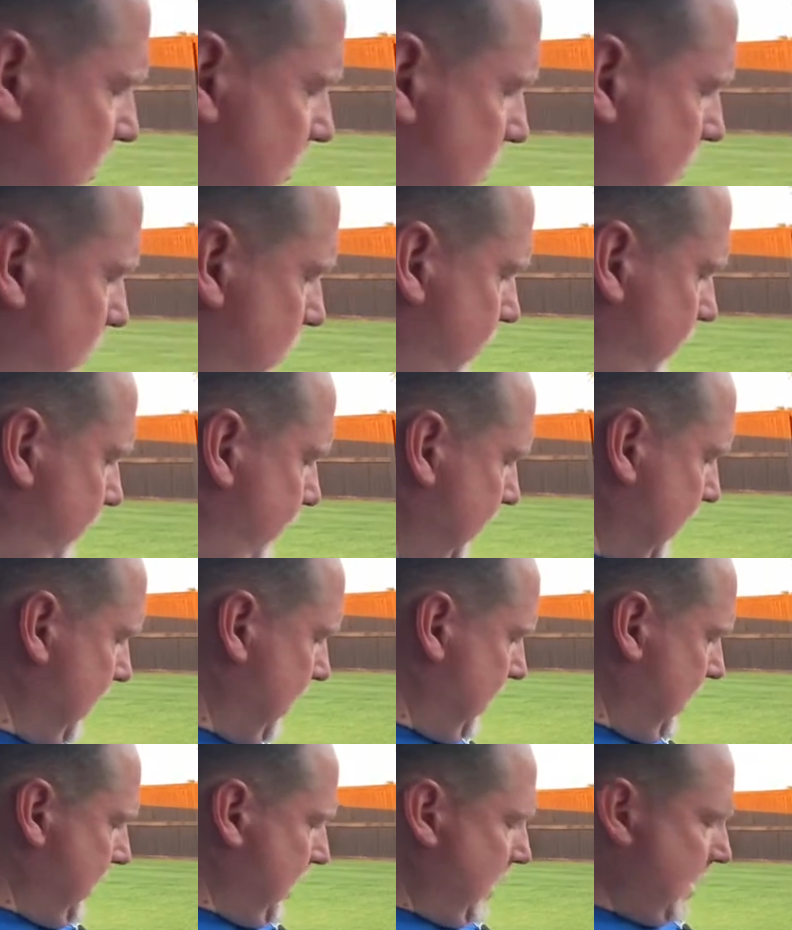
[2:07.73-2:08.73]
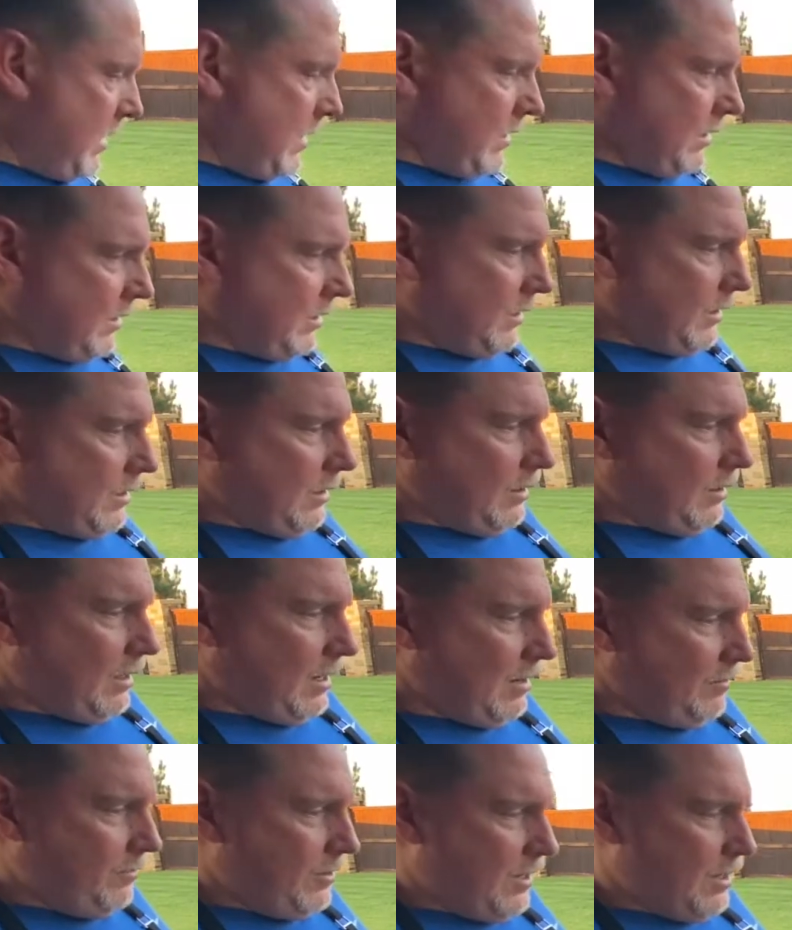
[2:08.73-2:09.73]
2.
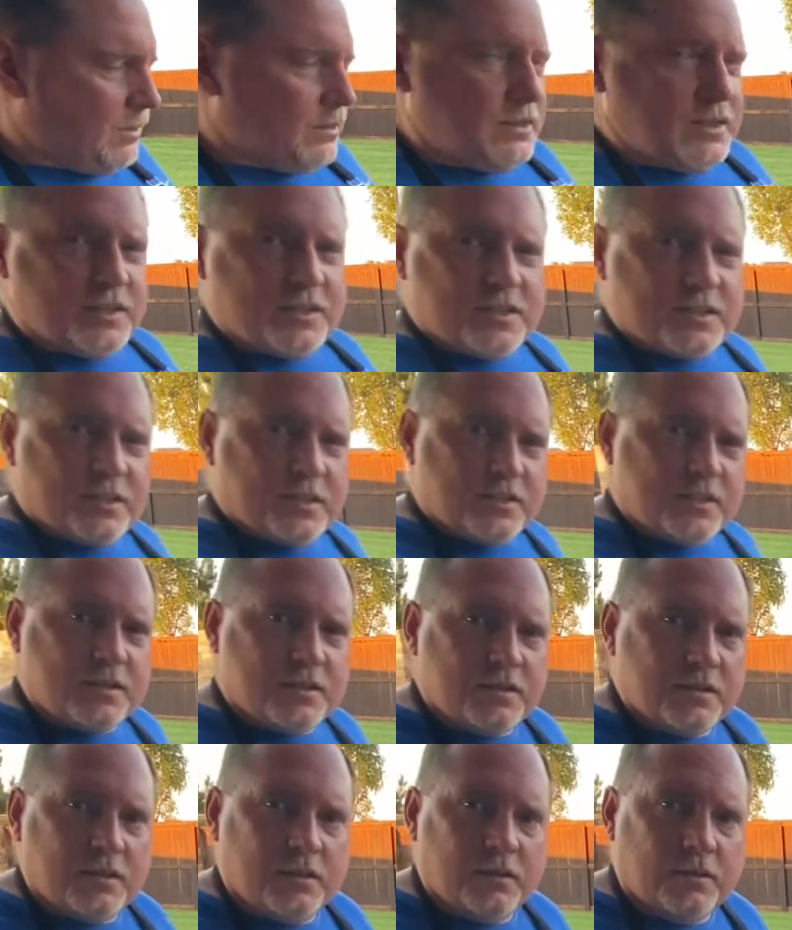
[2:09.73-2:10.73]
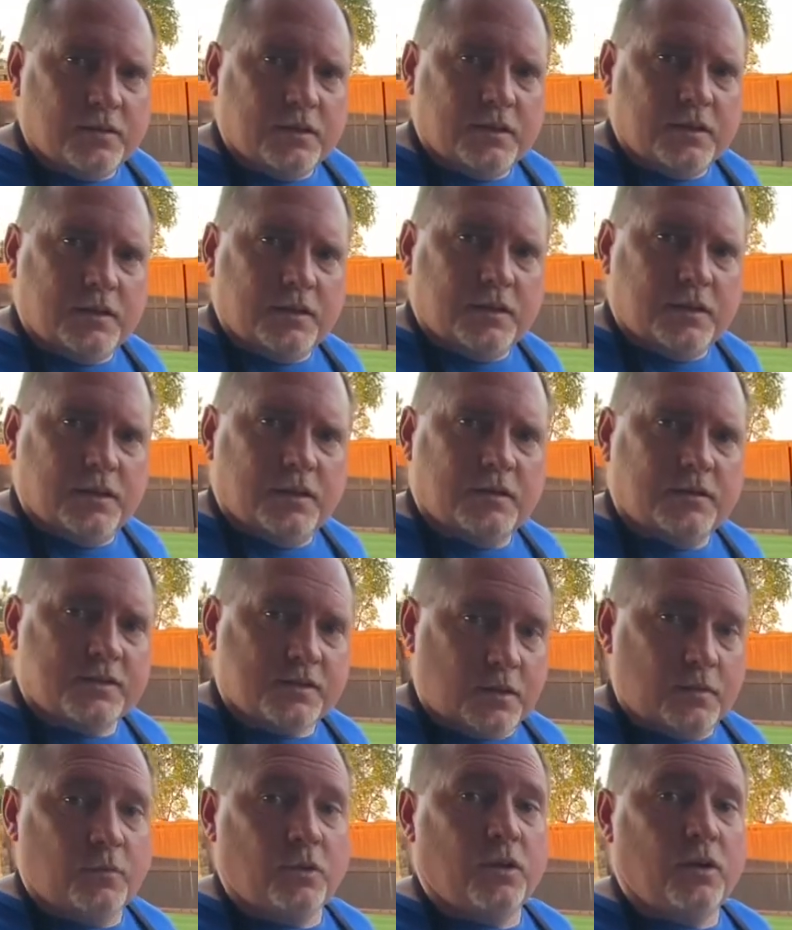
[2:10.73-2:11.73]
I've had this since the
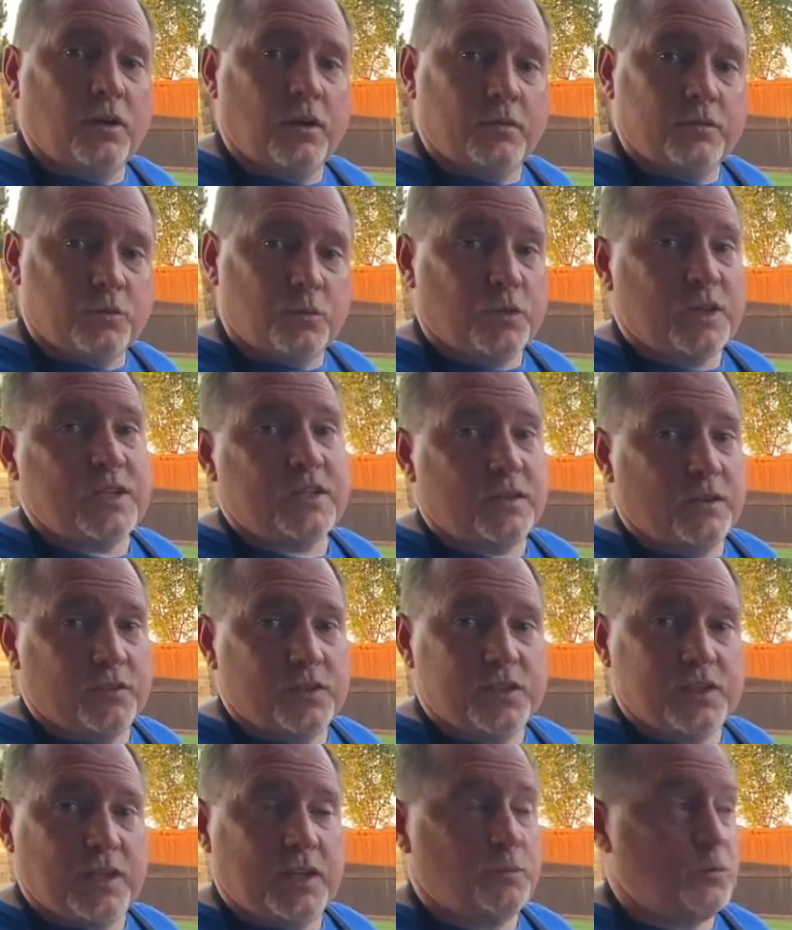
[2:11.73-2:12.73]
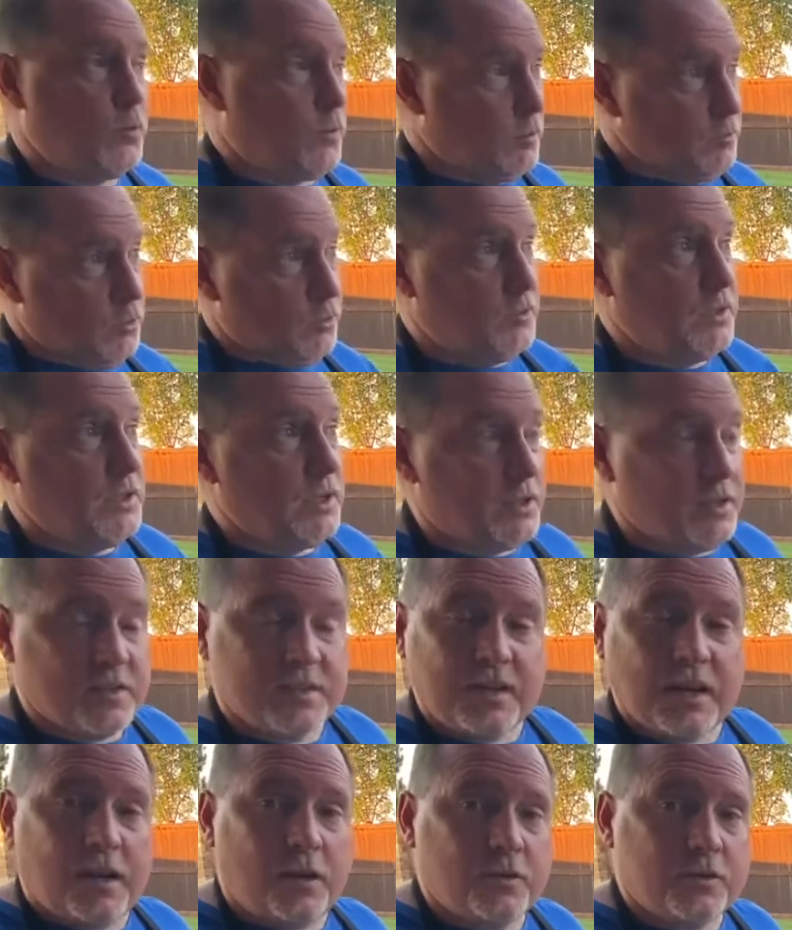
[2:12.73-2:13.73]
summer of 2017 when we moved into this
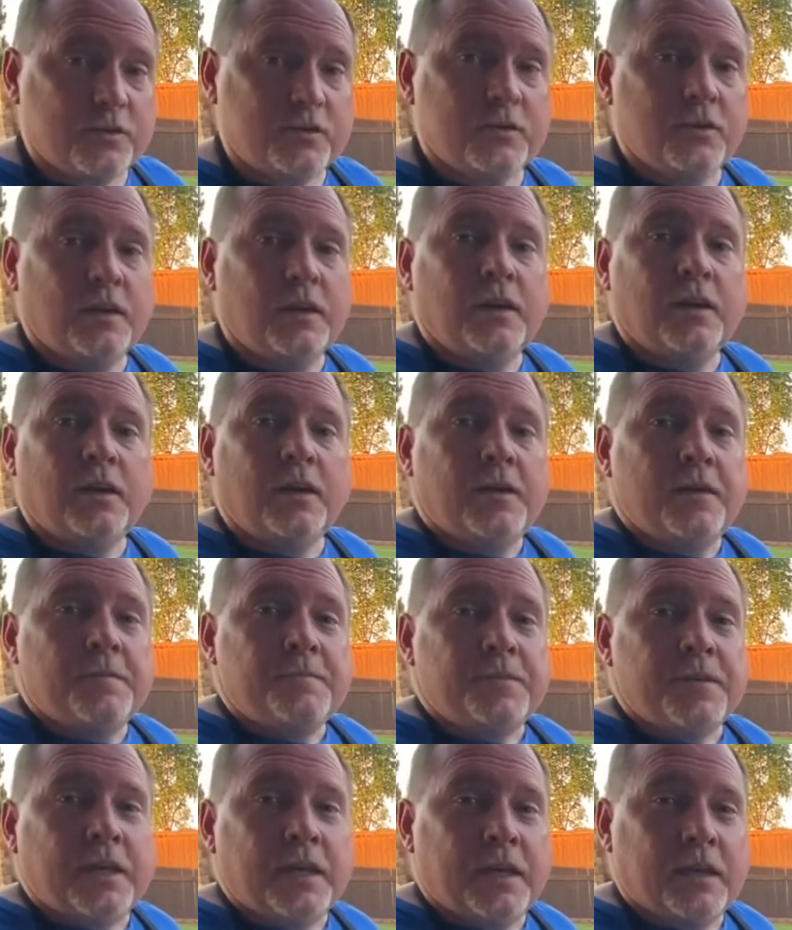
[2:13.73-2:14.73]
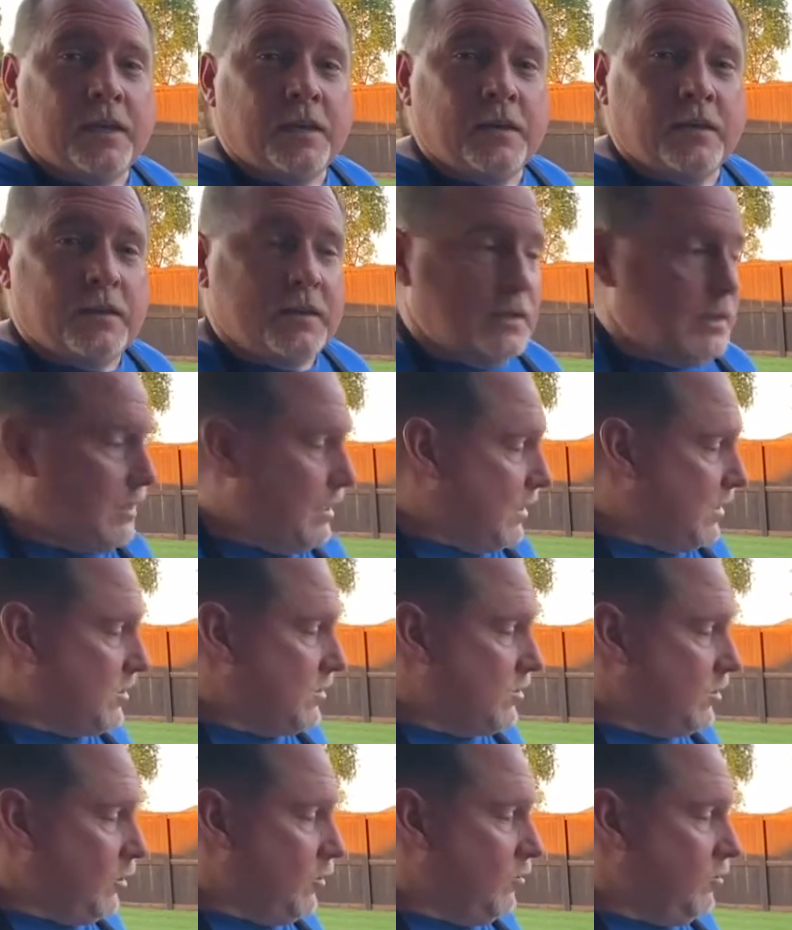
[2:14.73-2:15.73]
house. And it has
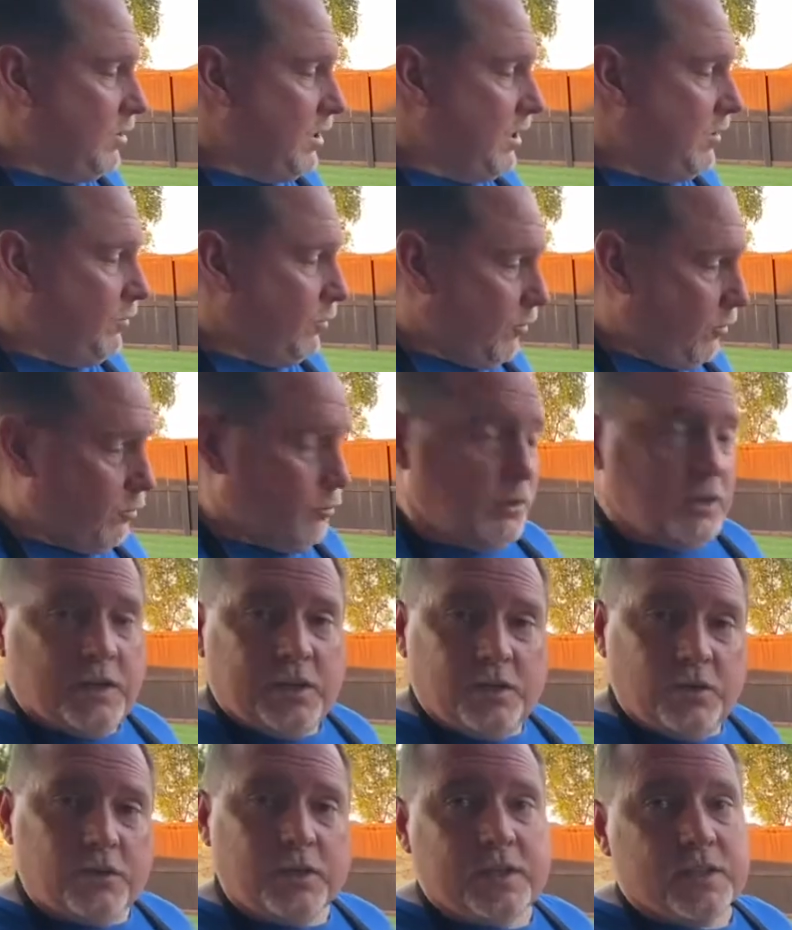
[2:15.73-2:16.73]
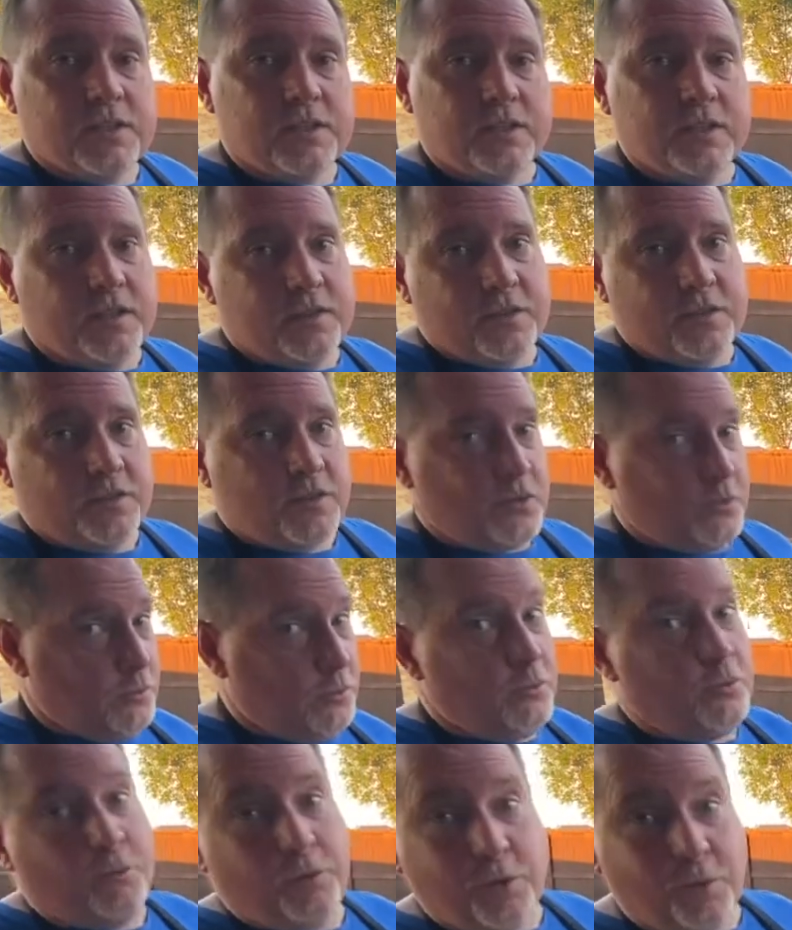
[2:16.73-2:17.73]
served me for 3 cooking seasons through
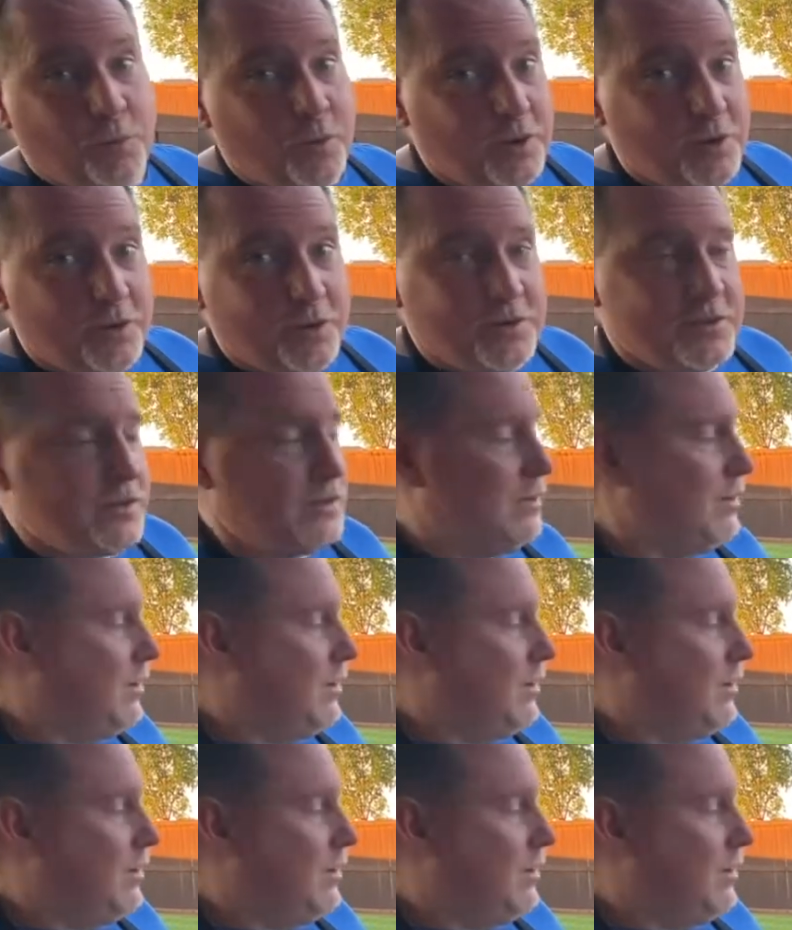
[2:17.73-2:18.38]
3 winters.